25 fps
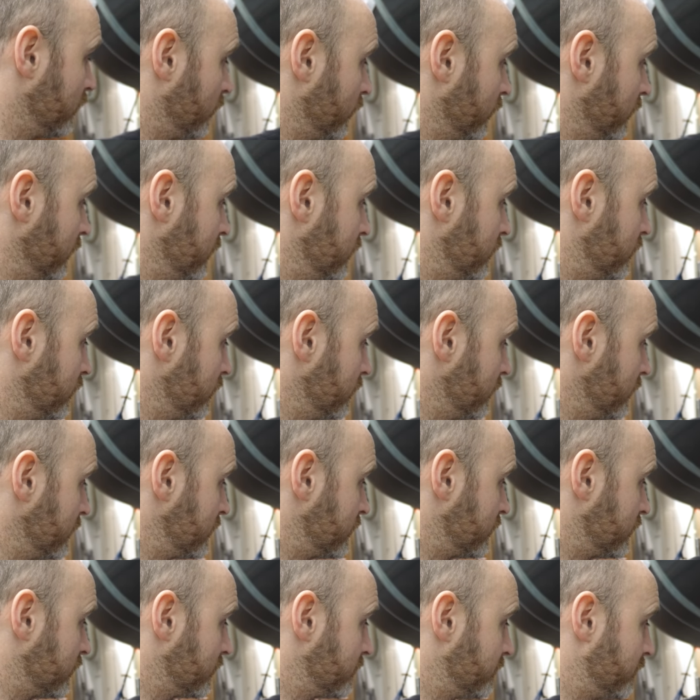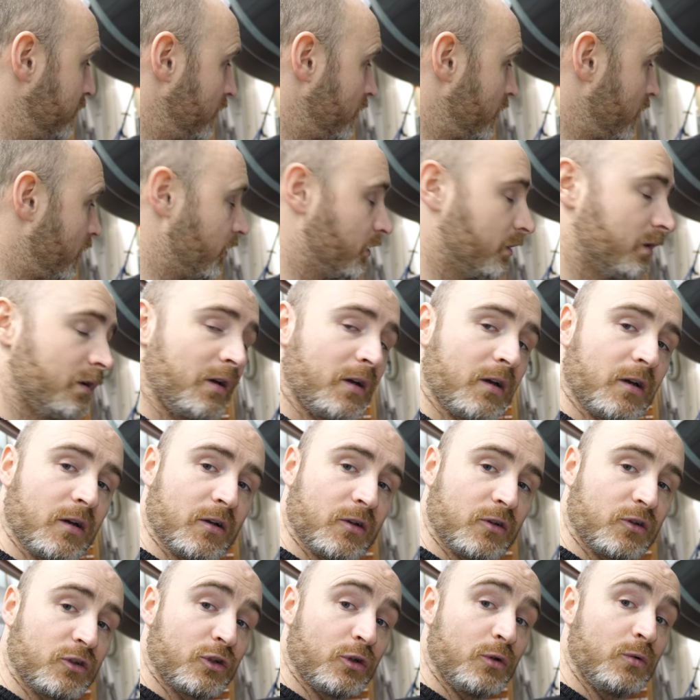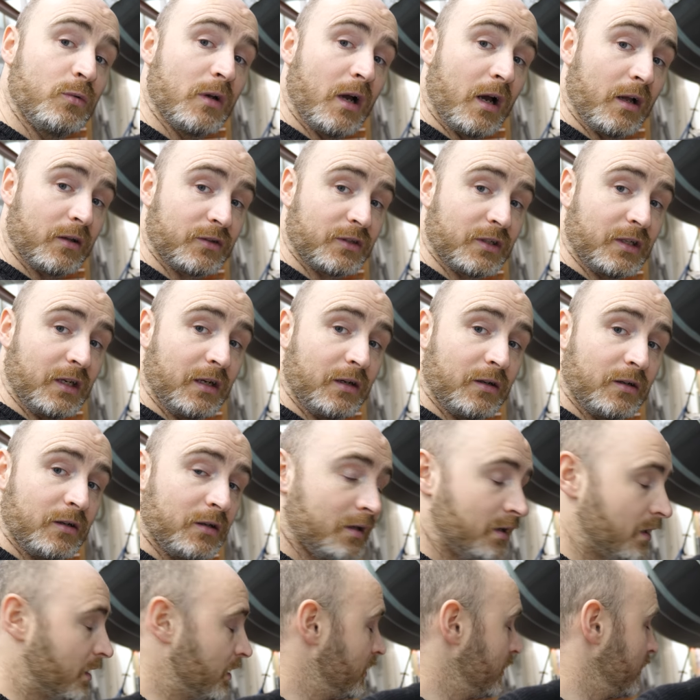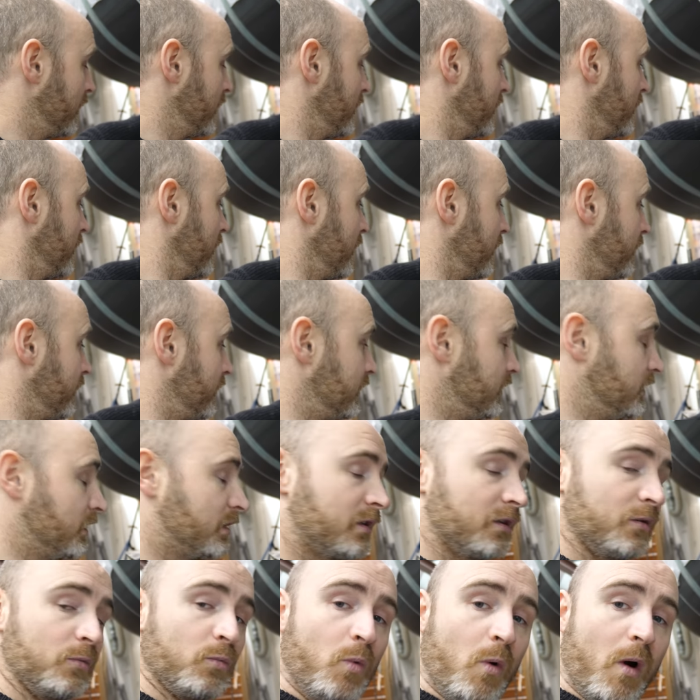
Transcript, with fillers: All you do is just put on uh, two nuts here, and then you can